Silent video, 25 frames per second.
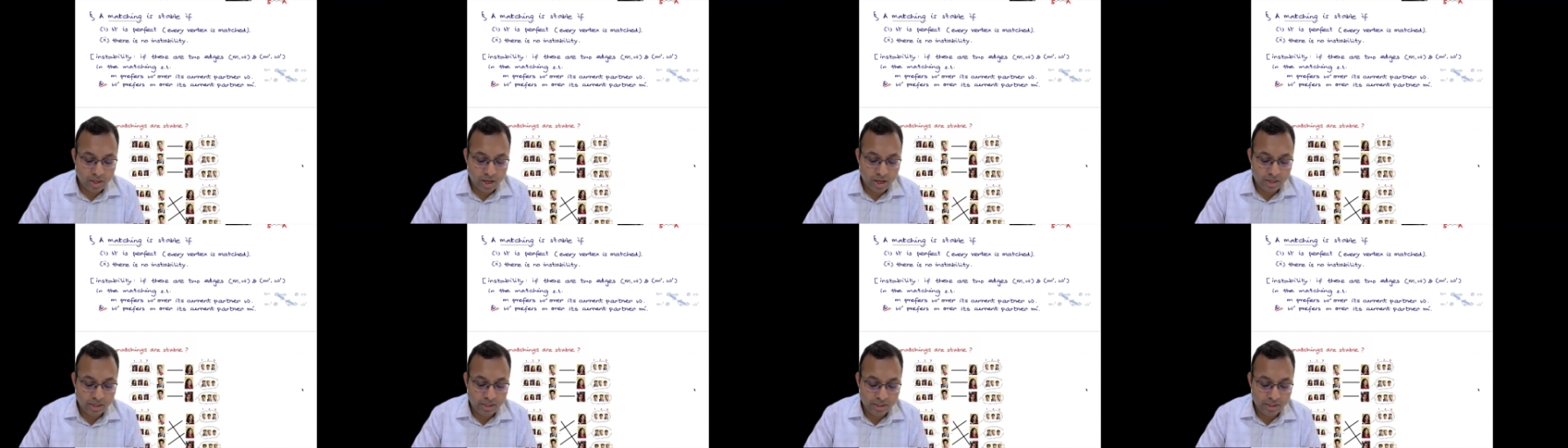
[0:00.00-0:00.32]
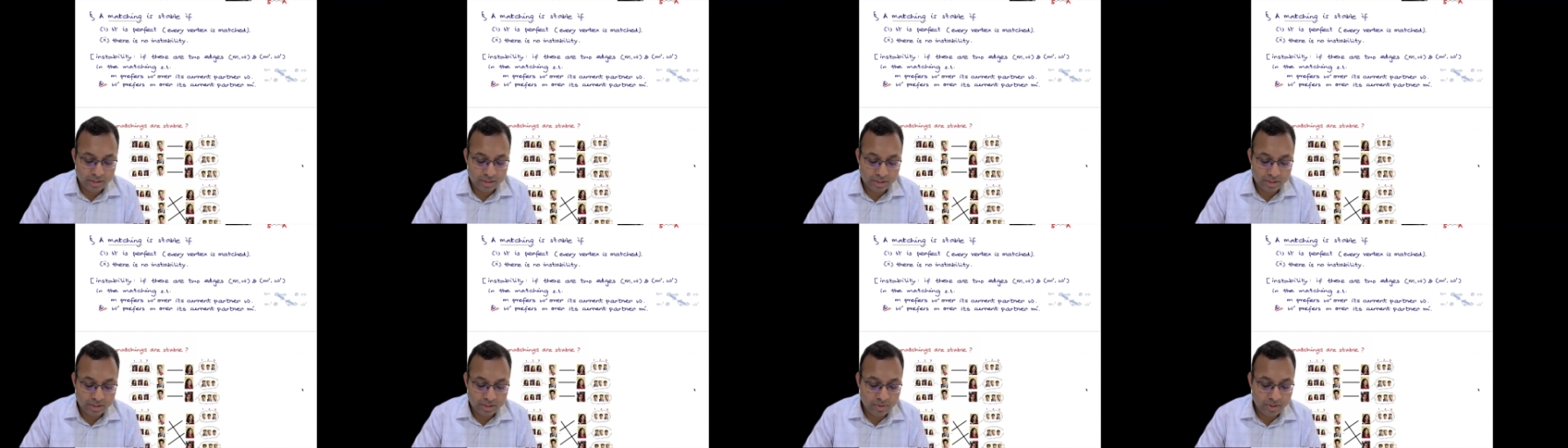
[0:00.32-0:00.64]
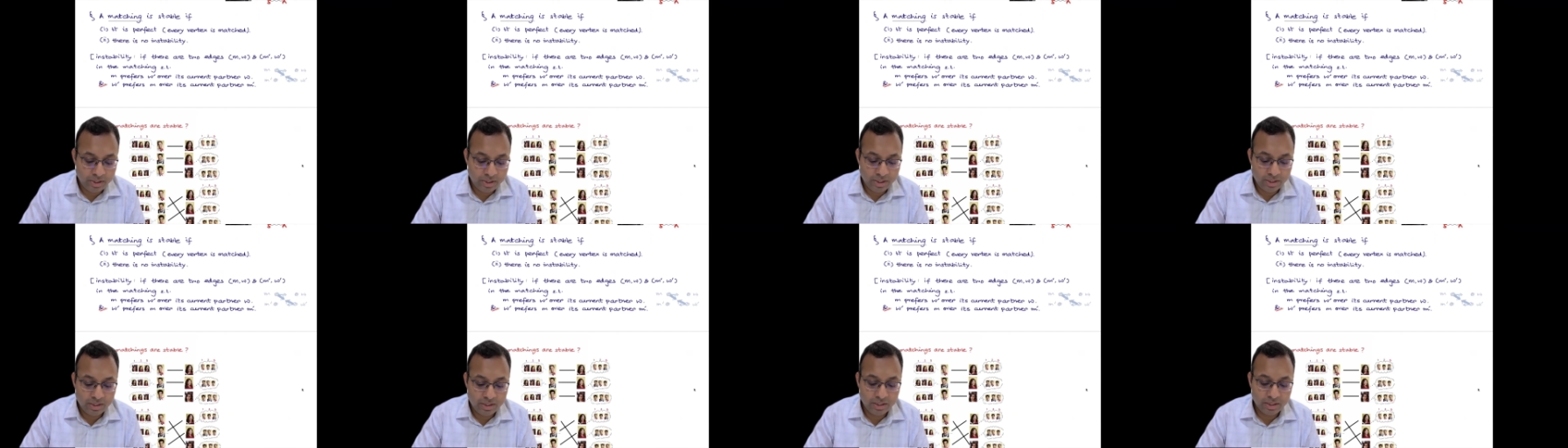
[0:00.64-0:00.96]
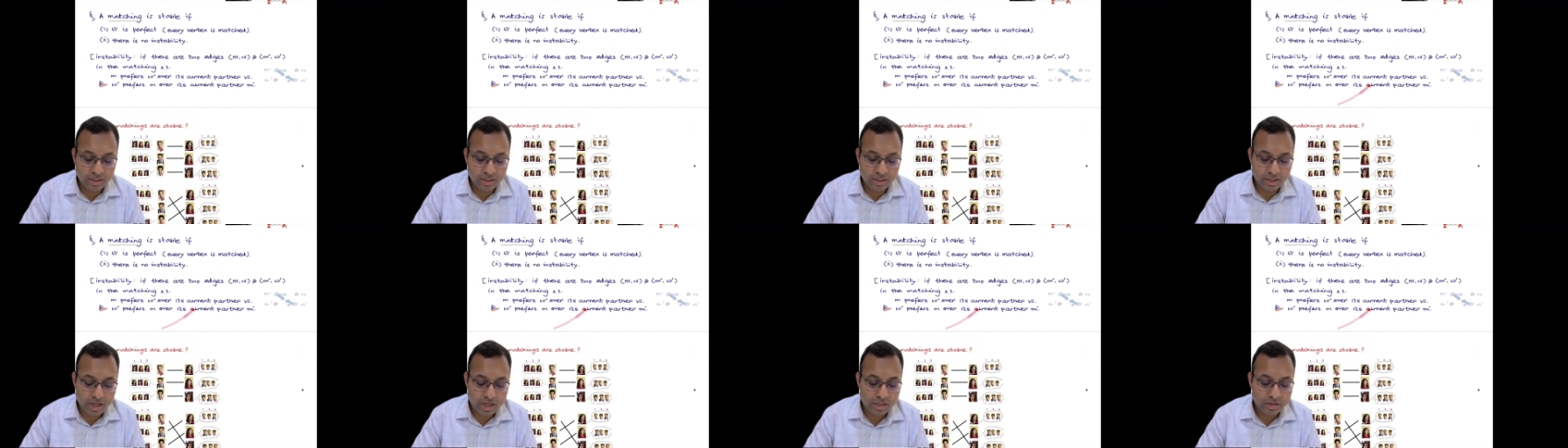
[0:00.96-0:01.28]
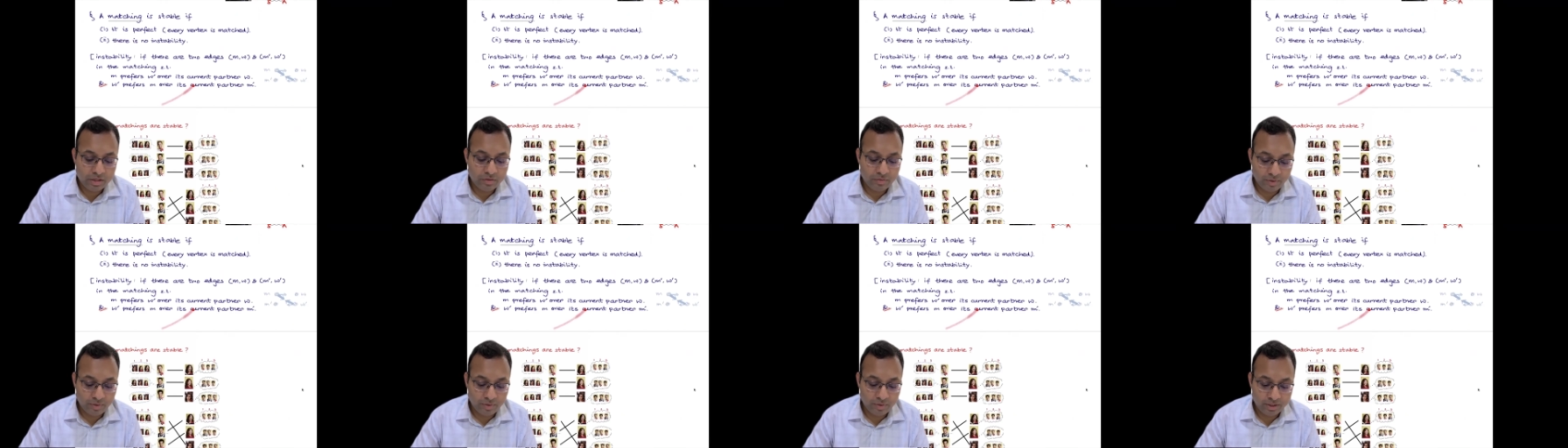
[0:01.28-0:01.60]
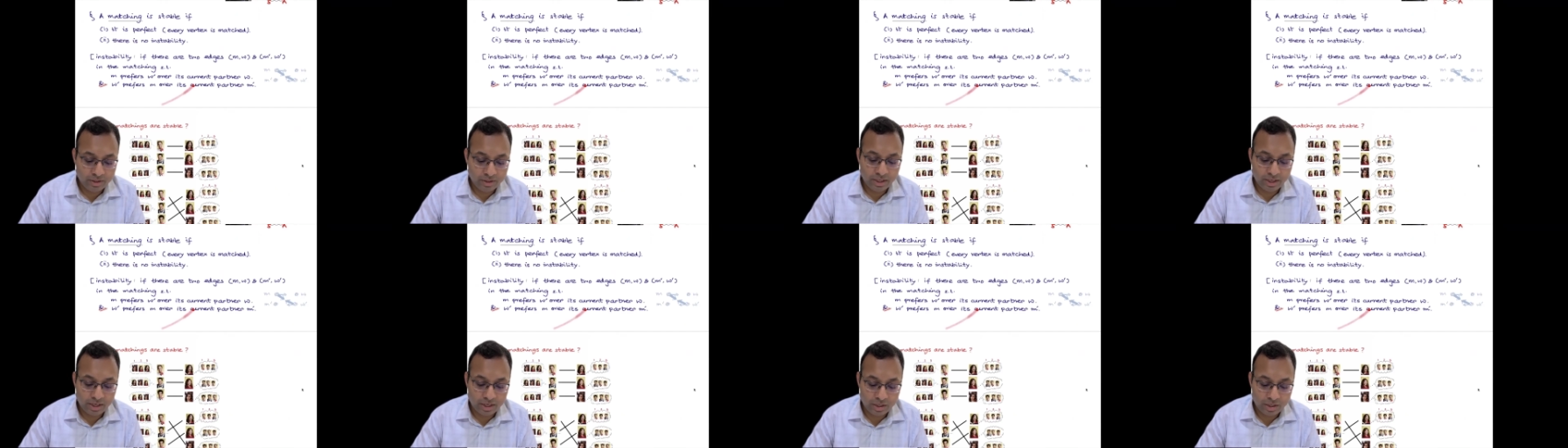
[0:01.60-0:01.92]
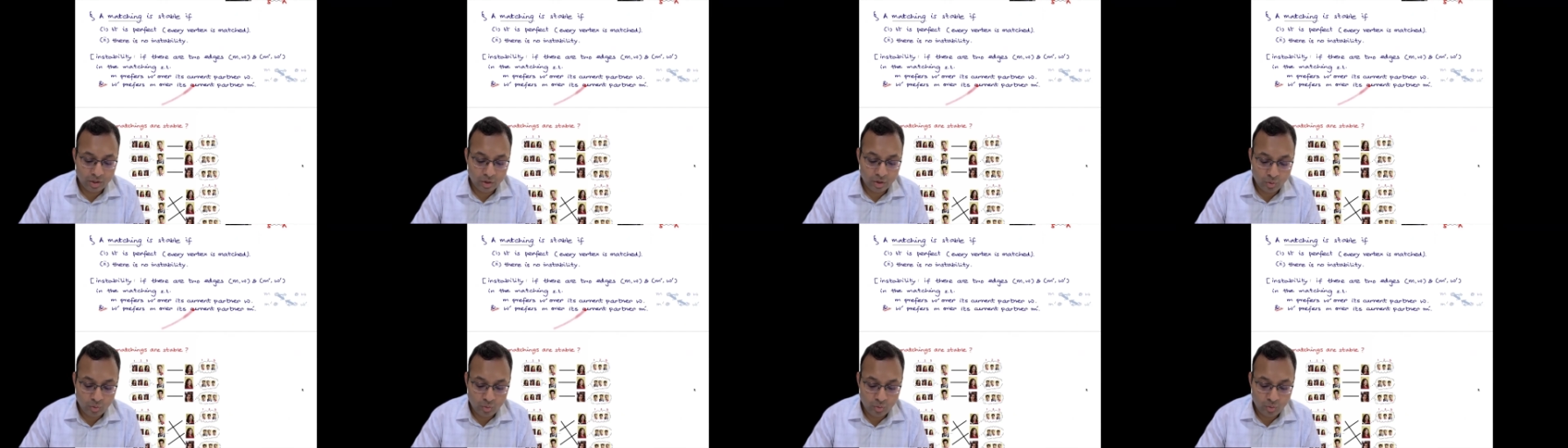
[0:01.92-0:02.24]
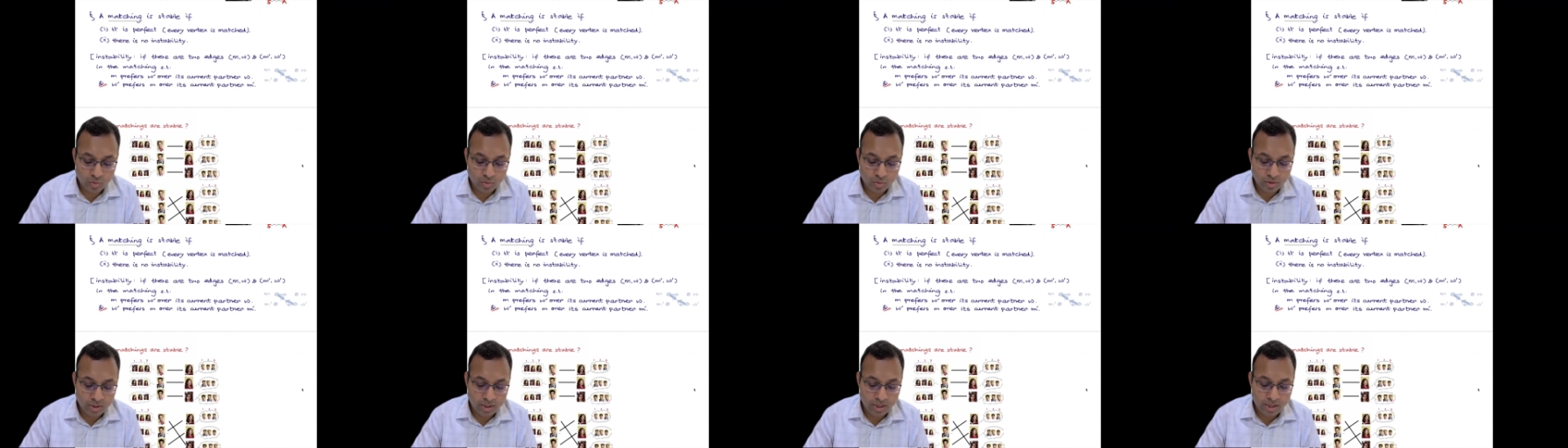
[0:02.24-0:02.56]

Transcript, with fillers: And instability is the case when there are two